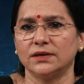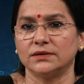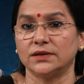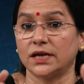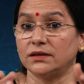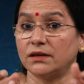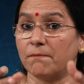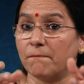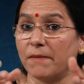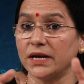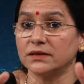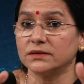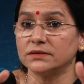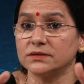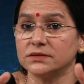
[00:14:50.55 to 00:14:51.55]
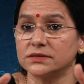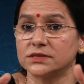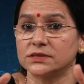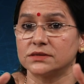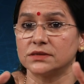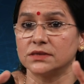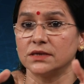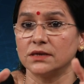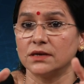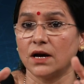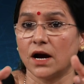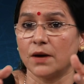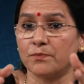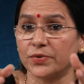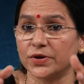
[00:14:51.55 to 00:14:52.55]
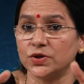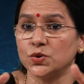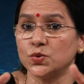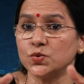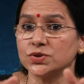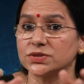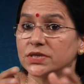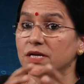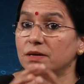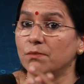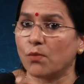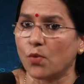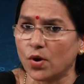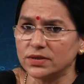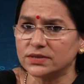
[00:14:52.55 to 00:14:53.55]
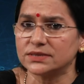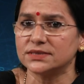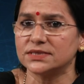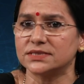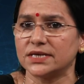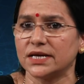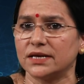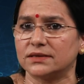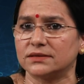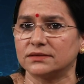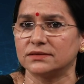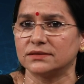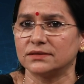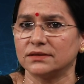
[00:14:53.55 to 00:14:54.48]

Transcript: that the metals are produced in molten state.